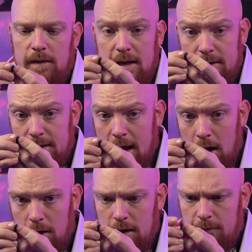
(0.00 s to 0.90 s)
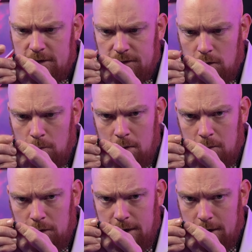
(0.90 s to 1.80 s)
the entirety of this little
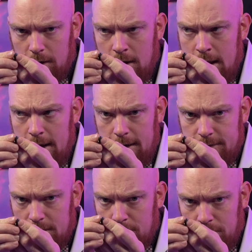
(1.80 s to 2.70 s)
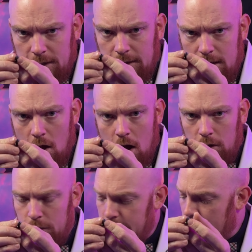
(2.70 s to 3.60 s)
bubble here is completely
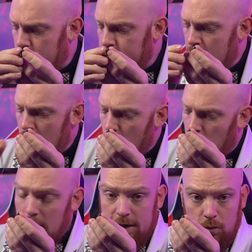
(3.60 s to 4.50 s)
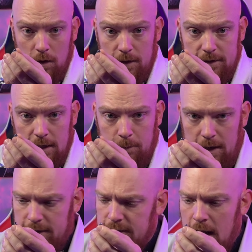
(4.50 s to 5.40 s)
hollowed out. Whereas with the
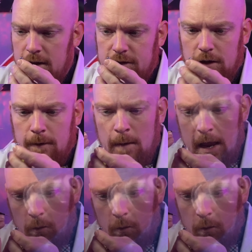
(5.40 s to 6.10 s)
DigPig silencer,